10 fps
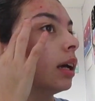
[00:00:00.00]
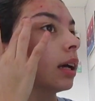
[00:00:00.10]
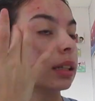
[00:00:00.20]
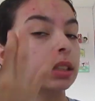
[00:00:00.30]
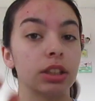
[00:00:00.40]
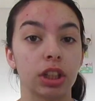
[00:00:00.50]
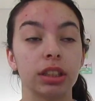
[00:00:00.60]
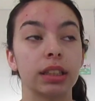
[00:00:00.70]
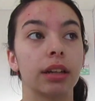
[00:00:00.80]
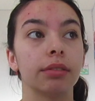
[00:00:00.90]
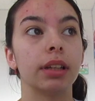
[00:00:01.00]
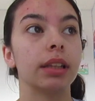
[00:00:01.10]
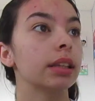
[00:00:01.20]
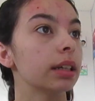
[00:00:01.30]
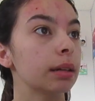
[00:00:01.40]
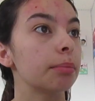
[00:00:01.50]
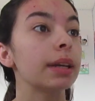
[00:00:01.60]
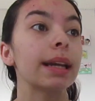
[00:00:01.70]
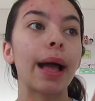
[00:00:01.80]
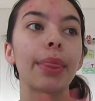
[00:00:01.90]
because they started to get really thin, but
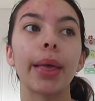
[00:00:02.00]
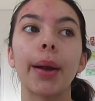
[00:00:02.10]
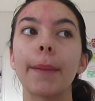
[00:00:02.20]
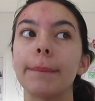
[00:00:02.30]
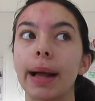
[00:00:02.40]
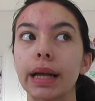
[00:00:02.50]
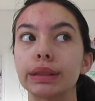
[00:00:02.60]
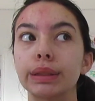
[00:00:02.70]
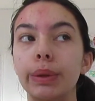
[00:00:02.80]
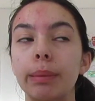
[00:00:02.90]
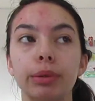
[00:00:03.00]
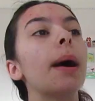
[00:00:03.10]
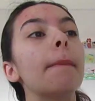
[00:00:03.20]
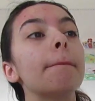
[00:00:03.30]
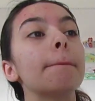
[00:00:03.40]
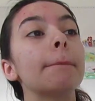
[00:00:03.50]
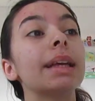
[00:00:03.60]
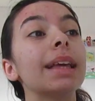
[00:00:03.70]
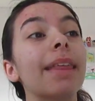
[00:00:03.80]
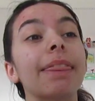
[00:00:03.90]
now they are back to normal. But
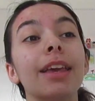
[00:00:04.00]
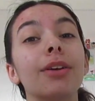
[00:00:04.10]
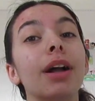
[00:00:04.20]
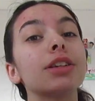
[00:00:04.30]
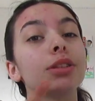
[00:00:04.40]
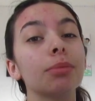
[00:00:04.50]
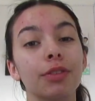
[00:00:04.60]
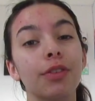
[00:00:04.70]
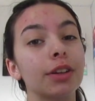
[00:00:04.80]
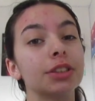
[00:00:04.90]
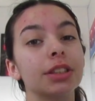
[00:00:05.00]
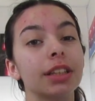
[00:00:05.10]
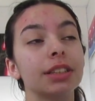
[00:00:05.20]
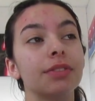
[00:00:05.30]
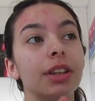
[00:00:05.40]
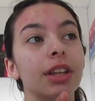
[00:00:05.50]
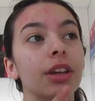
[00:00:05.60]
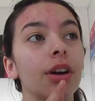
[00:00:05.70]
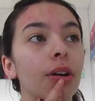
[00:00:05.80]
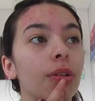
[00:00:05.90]
yeah, thank you guys so much for watching this
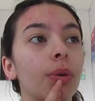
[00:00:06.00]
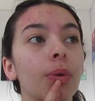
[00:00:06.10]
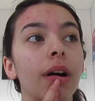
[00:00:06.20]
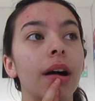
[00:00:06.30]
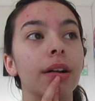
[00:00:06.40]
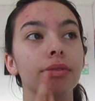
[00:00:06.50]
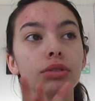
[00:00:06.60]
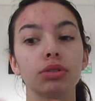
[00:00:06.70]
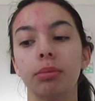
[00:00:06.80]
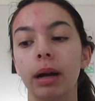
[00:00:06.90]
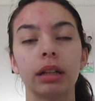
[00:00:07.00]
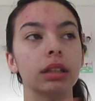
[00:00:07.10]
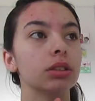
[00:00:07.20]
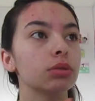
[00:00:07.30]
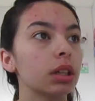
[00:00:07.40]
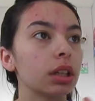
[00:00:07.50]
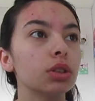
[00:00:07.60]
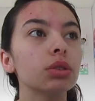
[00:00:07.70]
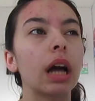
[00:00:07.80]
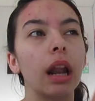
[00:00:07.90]
video. I feel so bad because this
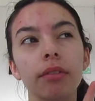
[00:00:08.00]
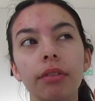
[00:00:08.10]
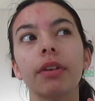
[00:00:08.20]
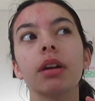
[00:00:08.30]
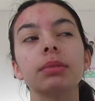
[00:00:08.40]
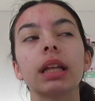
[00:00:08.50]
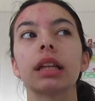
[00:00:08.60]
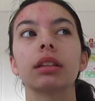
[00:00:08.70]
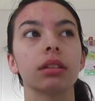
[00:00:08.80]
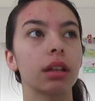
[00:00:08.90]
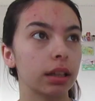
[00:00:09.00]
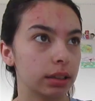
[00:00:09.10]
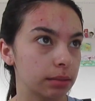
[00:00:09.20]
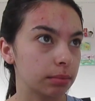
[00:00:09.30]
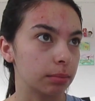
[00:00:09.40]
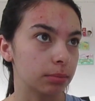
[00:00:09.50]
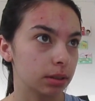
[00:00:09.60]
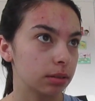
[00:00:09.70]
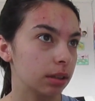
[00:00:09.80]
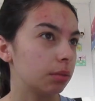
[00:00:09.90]
was kind of a fail, but like at the same time
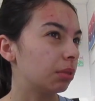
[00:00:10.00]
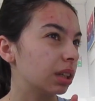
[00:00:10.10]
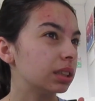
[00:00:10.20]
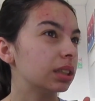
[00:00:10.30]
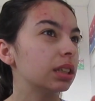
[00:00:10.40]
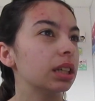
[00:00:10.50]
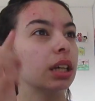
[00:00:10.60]
it wasn't.